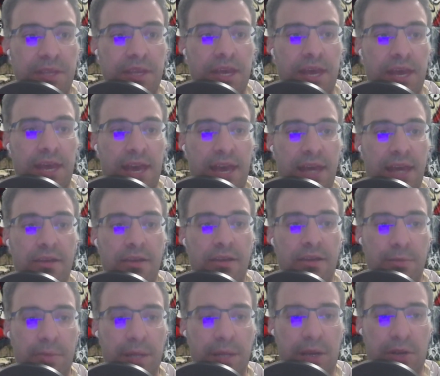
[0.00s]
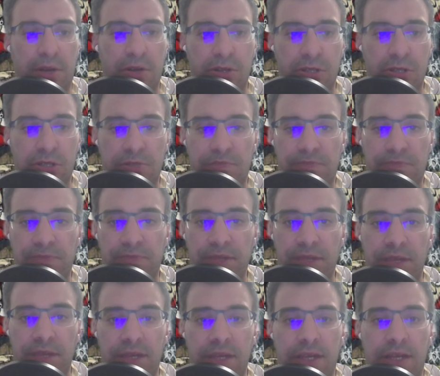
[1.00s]
at Olympiacos.
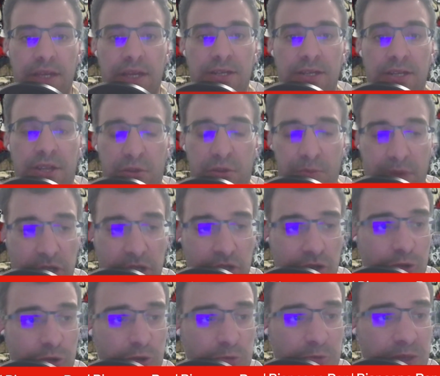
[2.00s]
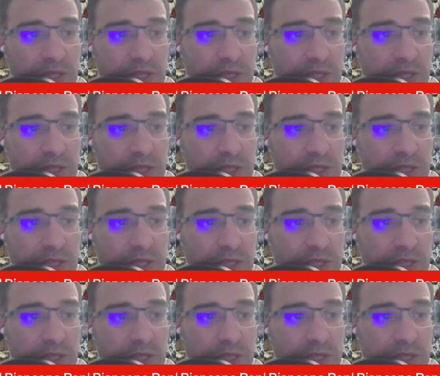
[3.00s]
Another major news piece